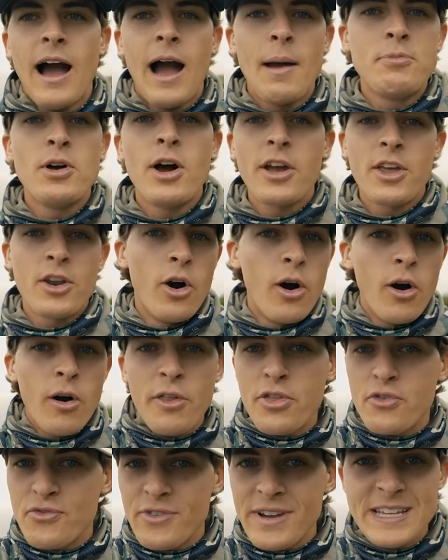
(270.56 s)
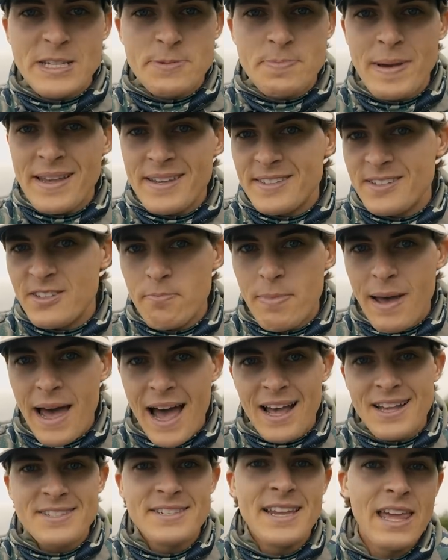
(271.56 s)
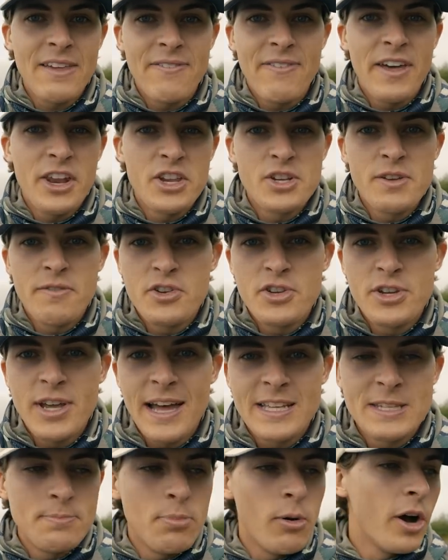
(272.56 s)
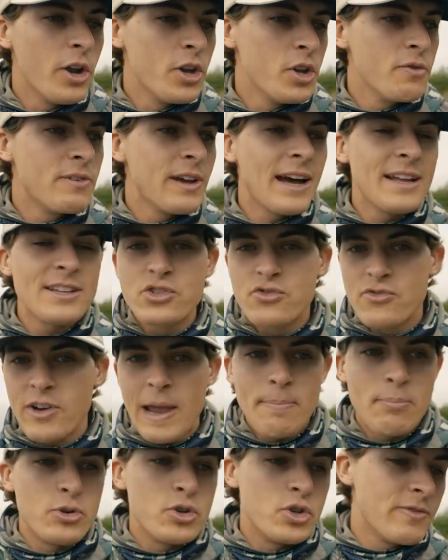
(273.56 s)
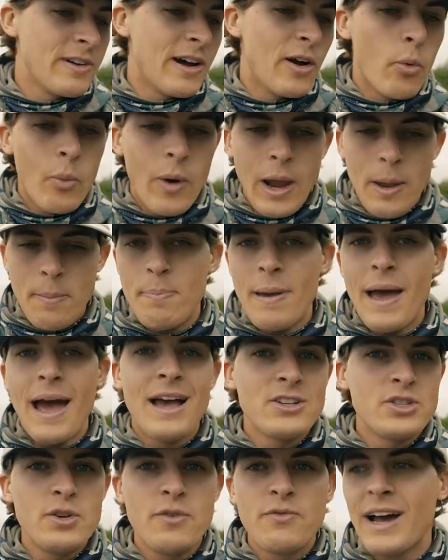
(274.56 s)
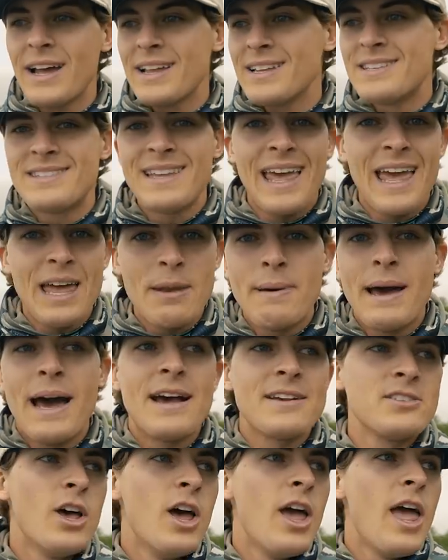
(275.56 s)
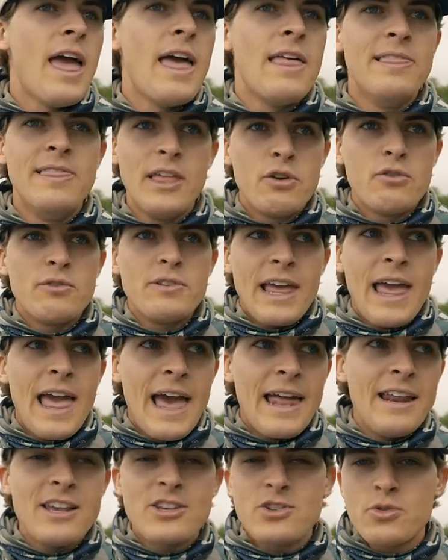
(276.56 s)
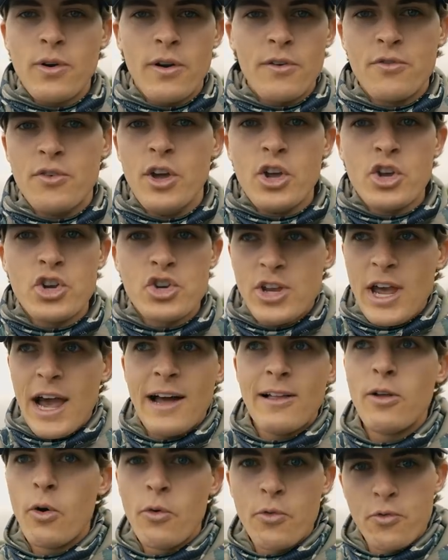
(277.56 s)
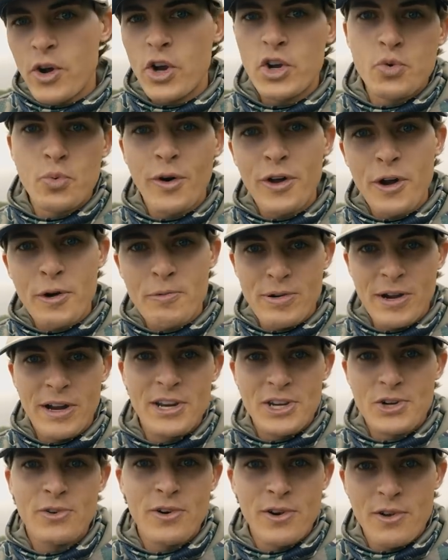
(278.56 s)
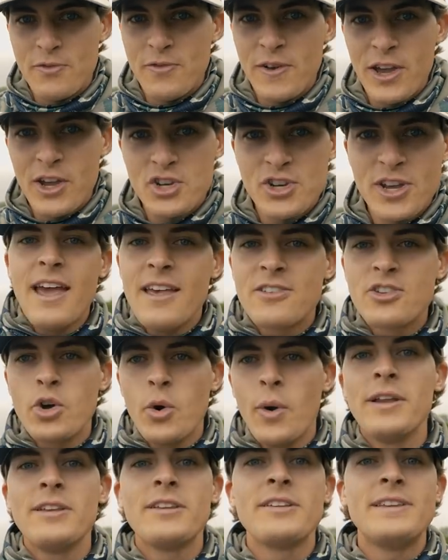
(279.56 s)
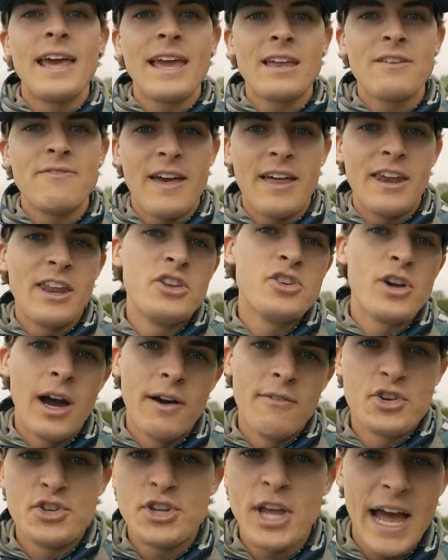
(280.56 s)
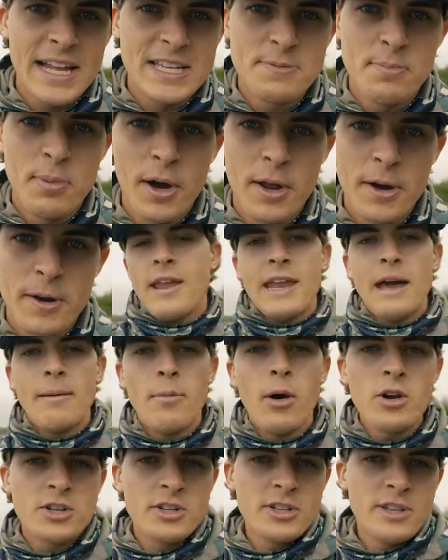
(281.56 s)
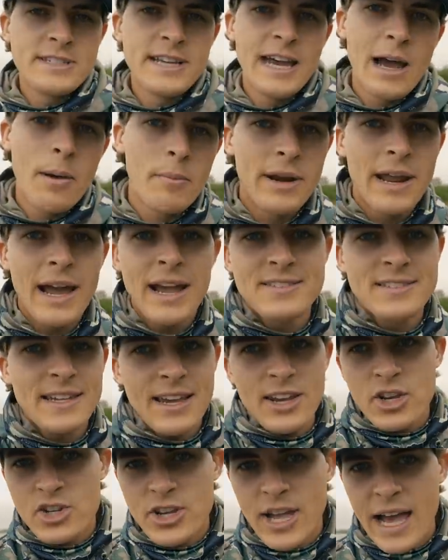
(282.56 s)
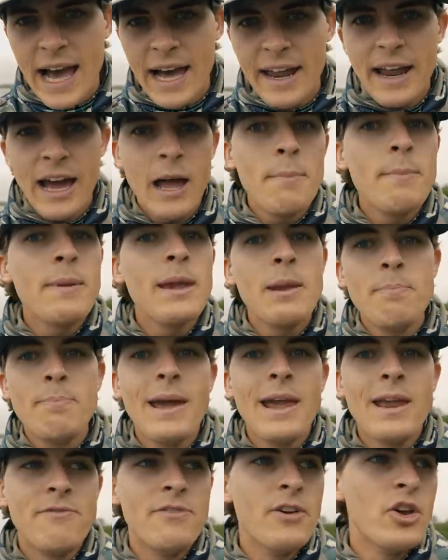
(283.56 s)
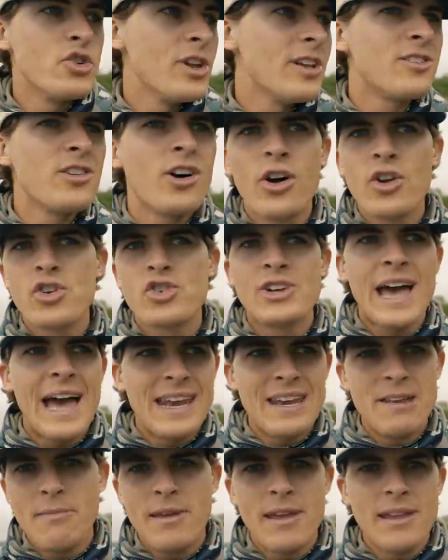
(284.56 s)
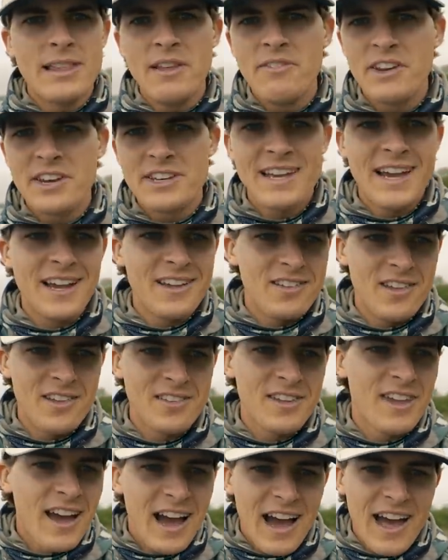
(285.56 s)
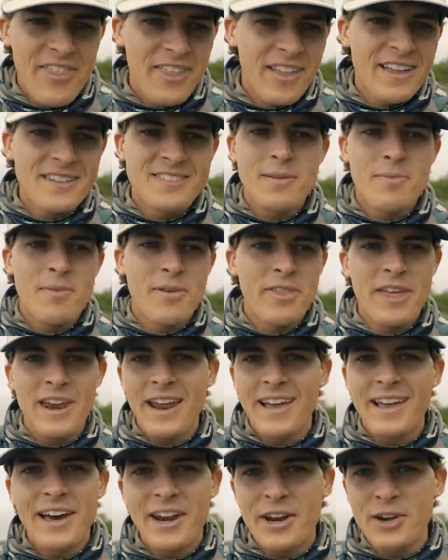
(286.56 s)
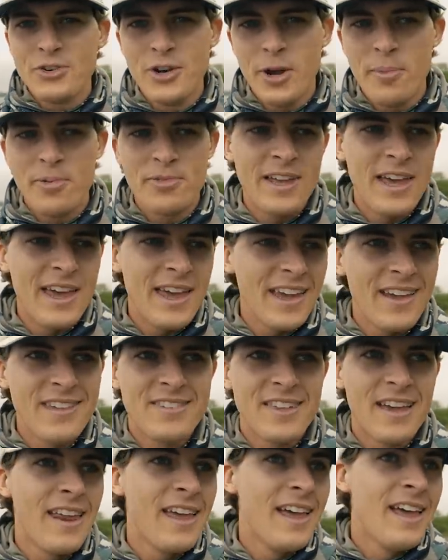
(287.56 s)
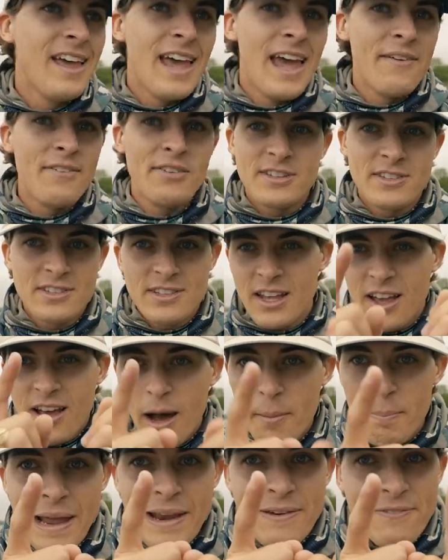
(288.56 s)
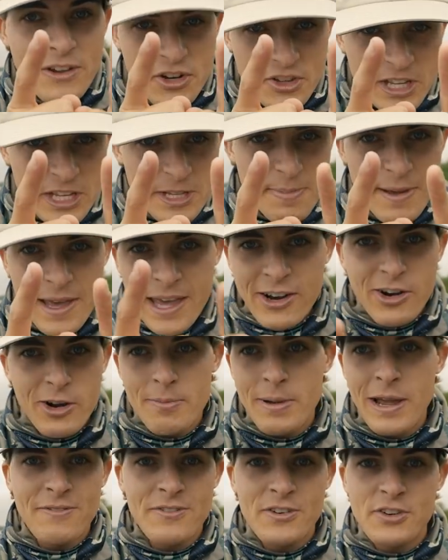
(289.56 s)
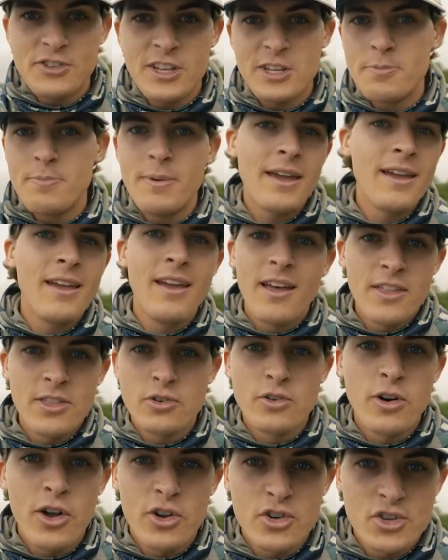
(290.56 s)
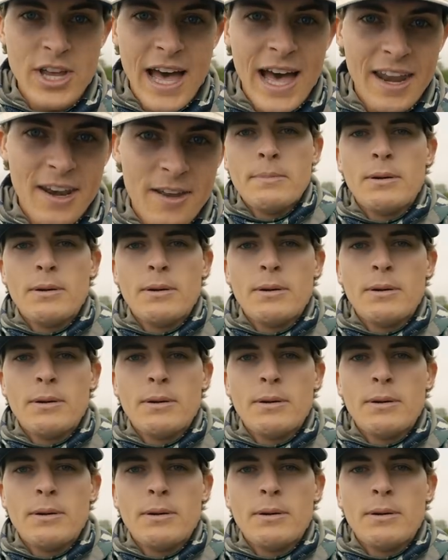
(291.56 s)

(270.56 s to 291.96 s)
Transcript: I'm talking all three species of bass take advantage of the shad spawn. You've got stripers, you've got white bass, you've got sand bass. Literally any sort of shallow freshwater predatory fish is going to take advantage of a shad spawn. Now, most of the time when I say shad, I mean bait fish. It's all shad to me. Living in Texas, I think that's something that I kind of grew up saying is that if it's a bait fish this big or a bait fish this big, they're all shad.